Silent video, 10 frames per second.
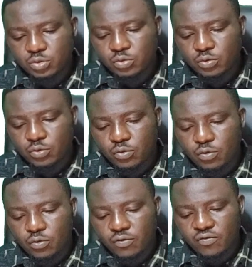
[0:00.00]
into
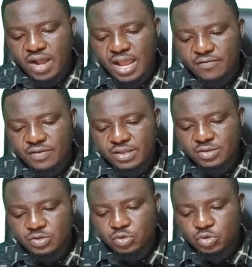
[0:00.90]

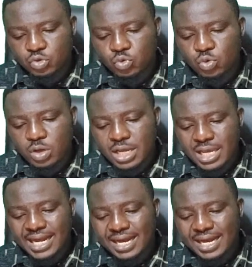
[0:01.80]
5 is 2.